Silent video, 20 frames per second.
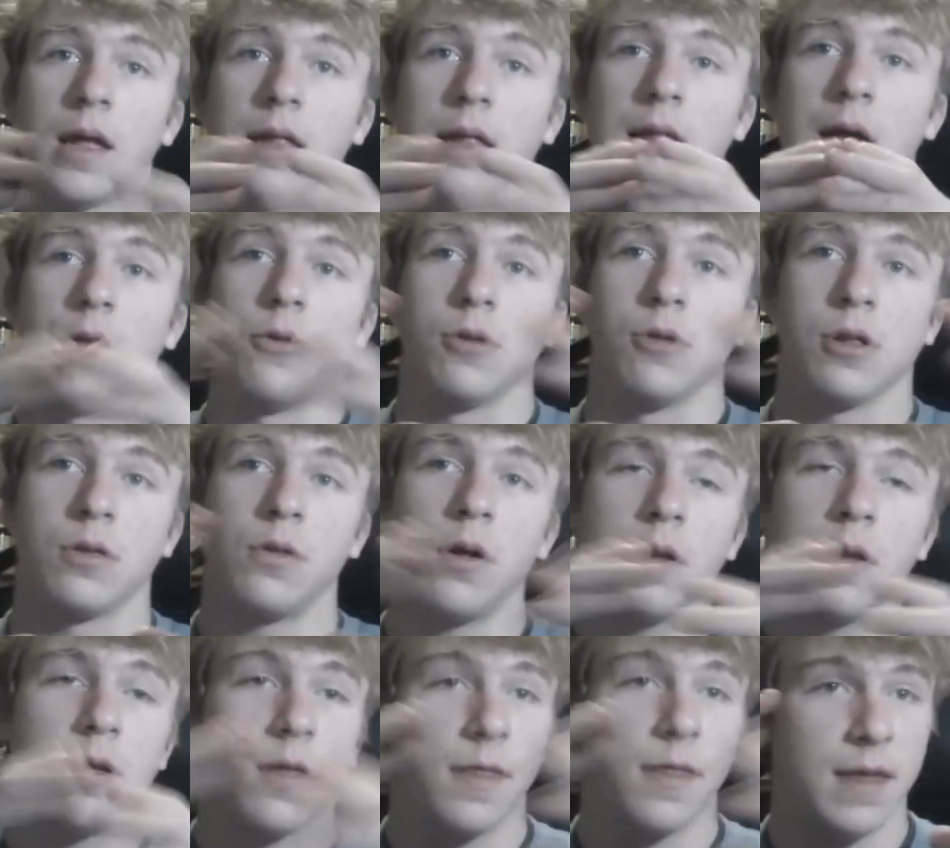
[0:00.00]
Now, there's a
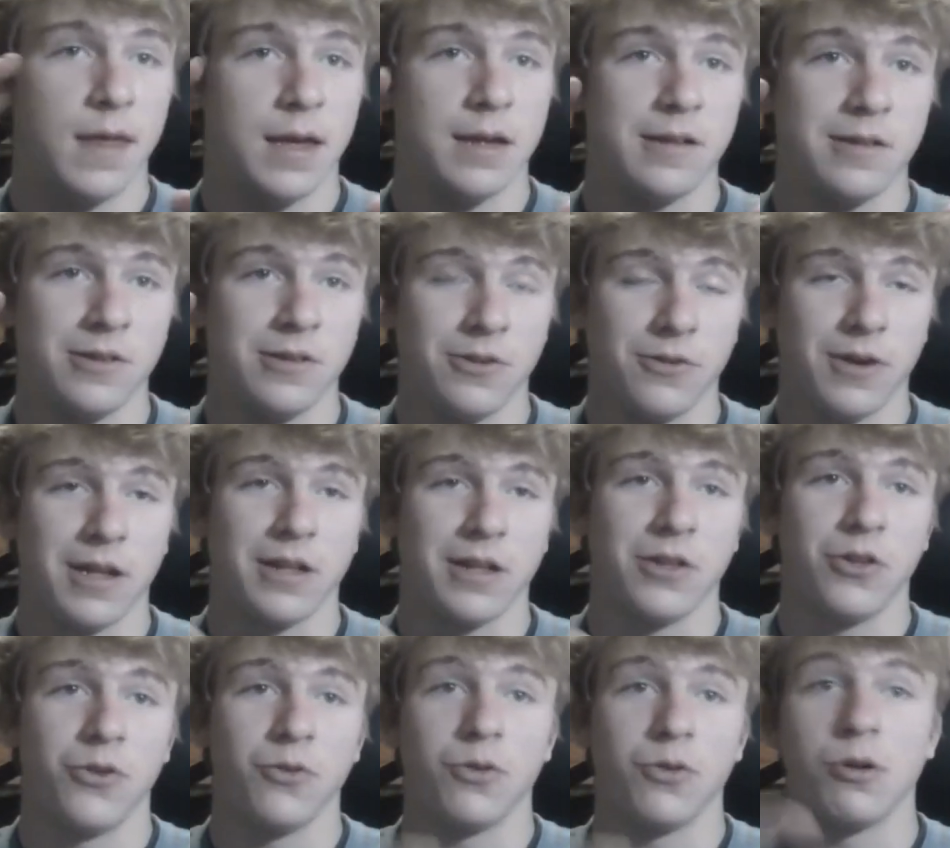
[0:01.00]
lot of things you can
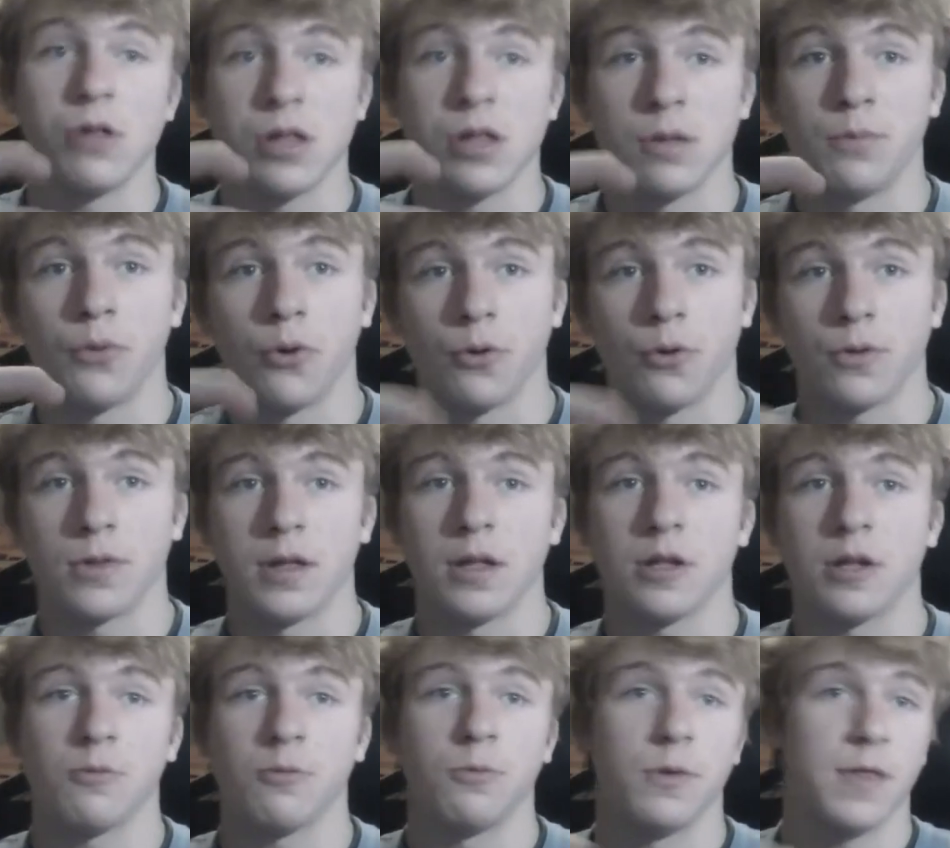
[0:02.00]
do to support
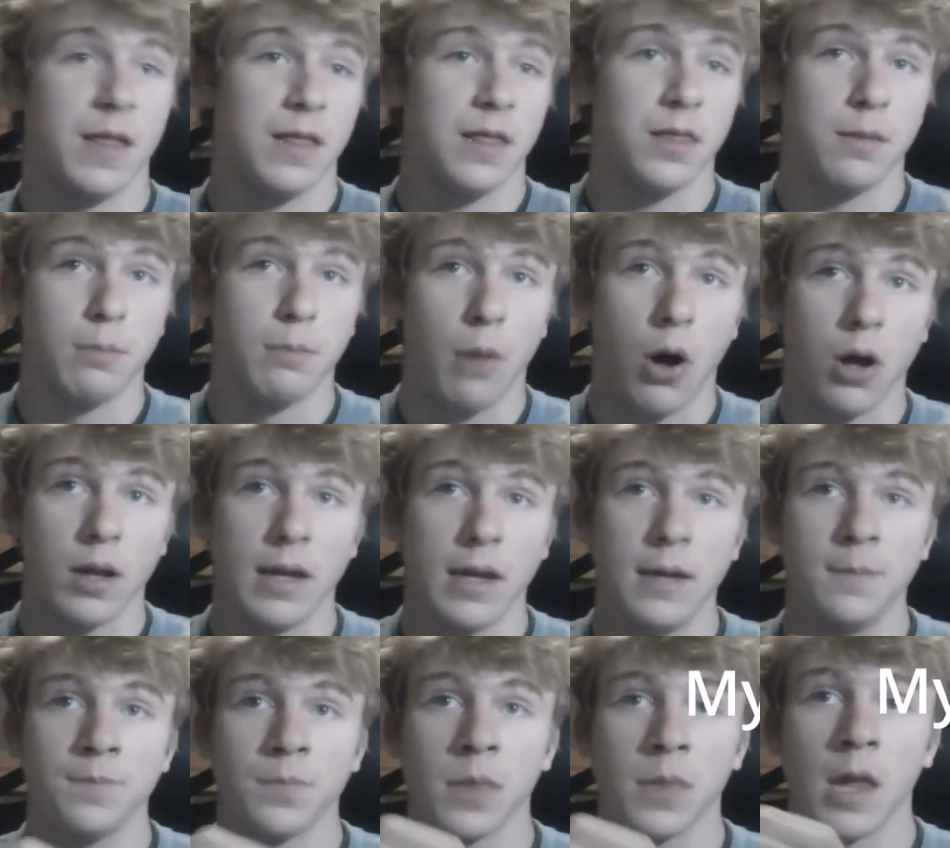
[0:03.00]
this within the
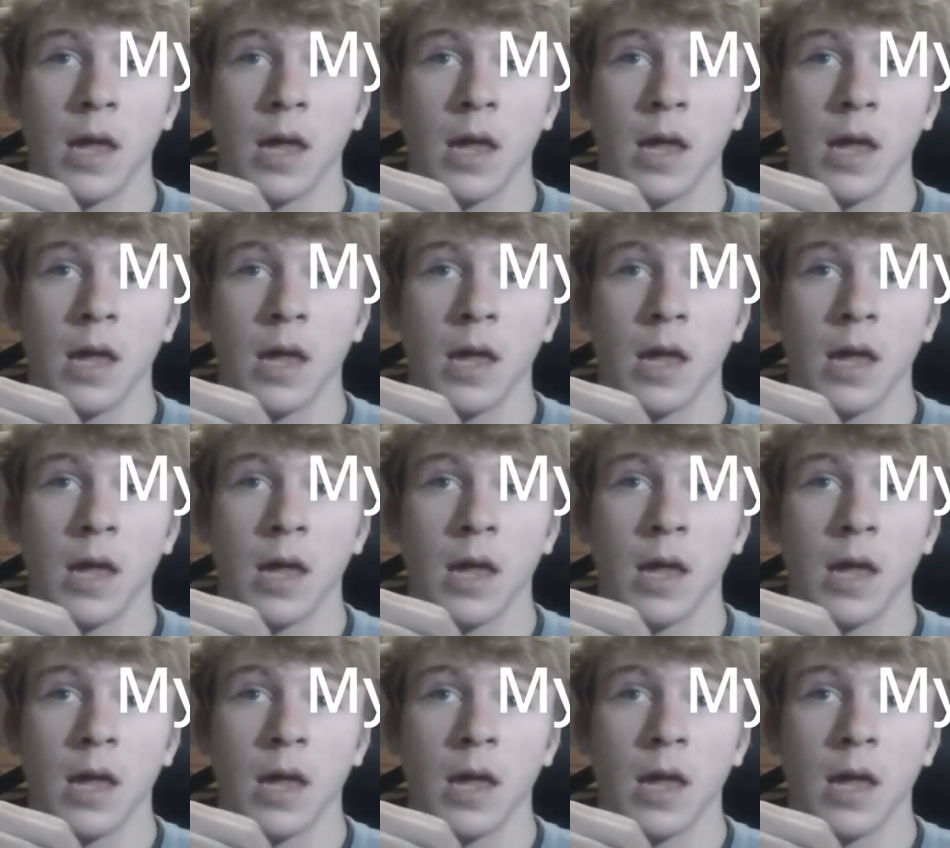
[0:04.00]
body,